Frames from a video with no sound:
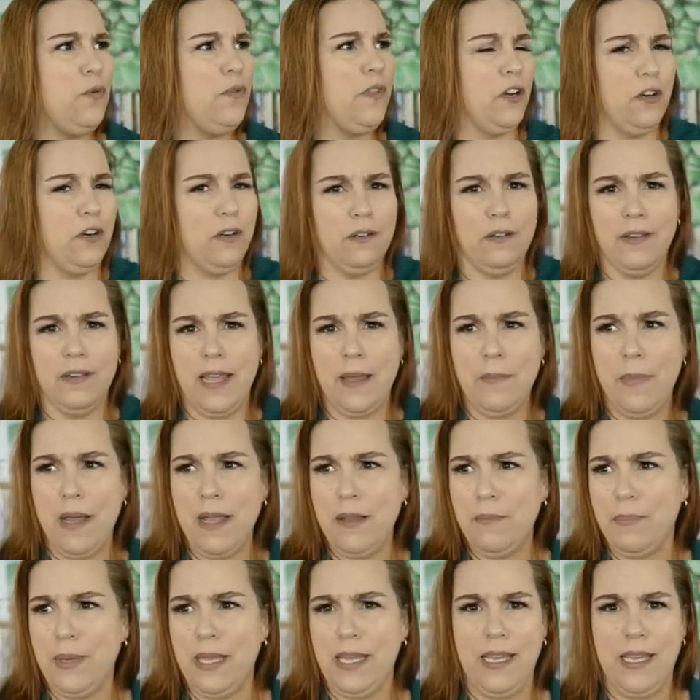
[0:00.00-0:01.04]
They
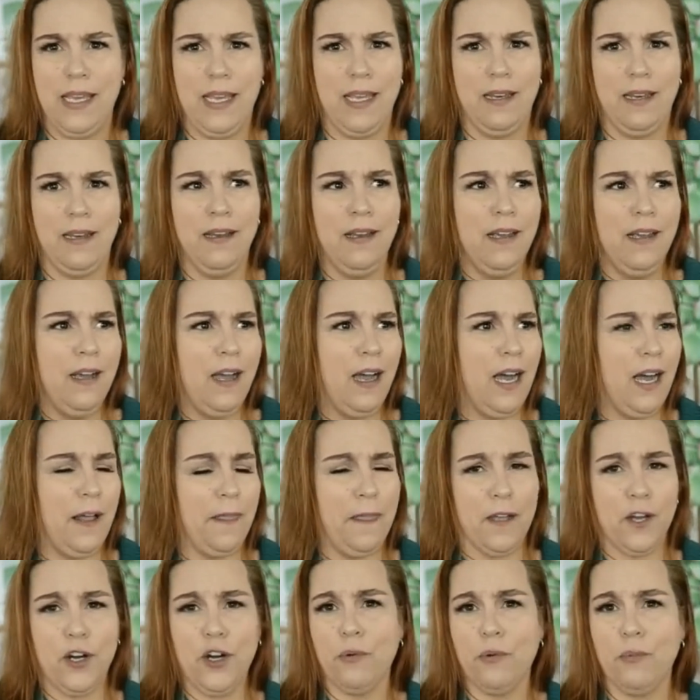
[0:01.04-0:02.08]
might be in
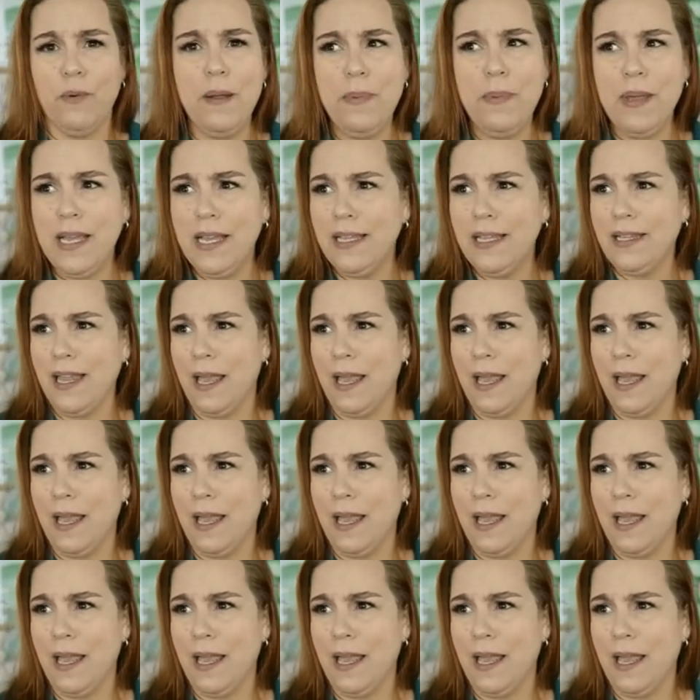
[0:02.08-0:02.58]
the Caribbean.